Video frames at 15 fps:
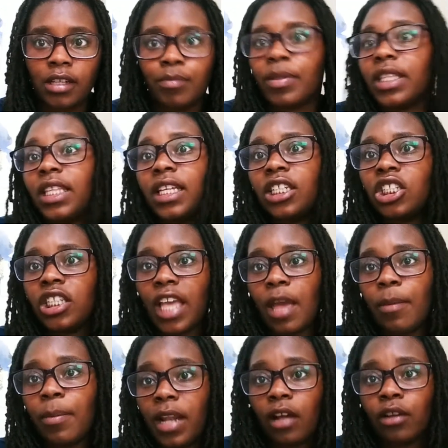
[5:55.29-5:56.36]
But then she came
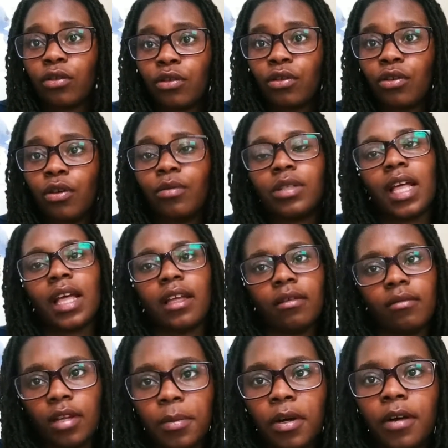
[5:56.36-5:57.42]
and knocked on the door and was like,
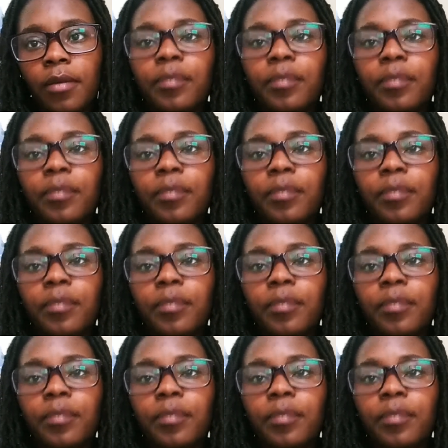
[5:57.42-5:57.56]
come on.